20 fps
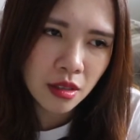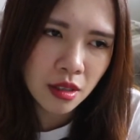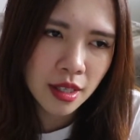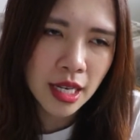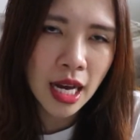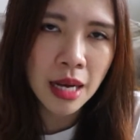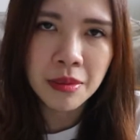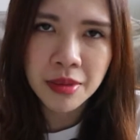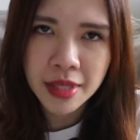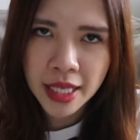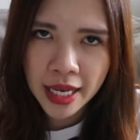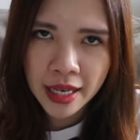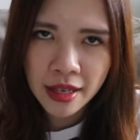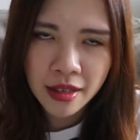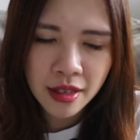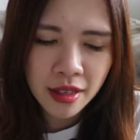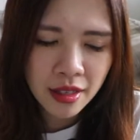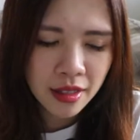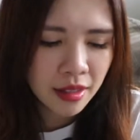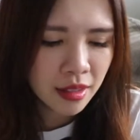
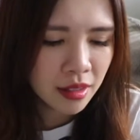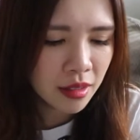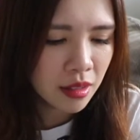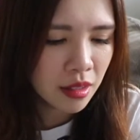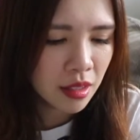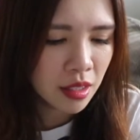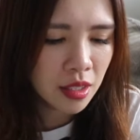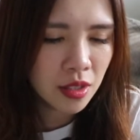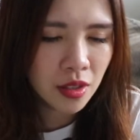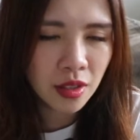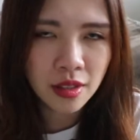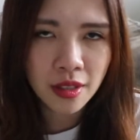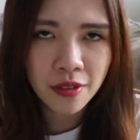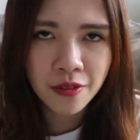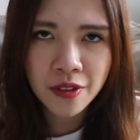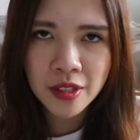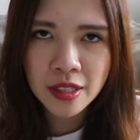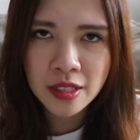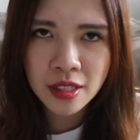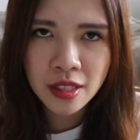Carbonated. It's got that
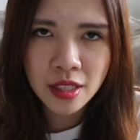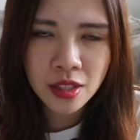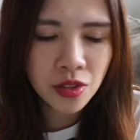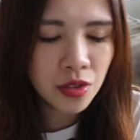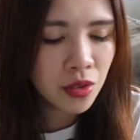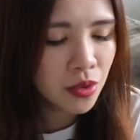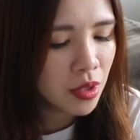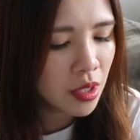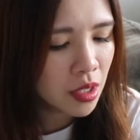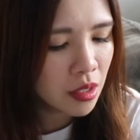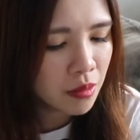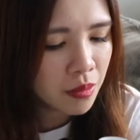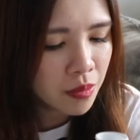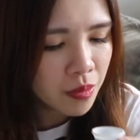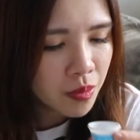fizziness to it.